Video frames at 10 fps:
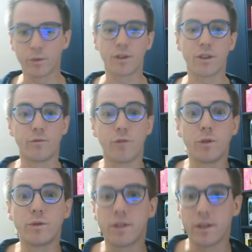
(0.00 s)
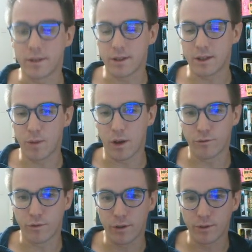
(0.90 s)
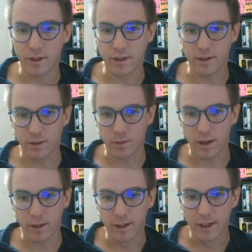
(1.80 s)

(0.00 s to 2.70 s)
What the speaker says: the roadsters, the smart roadsters as well.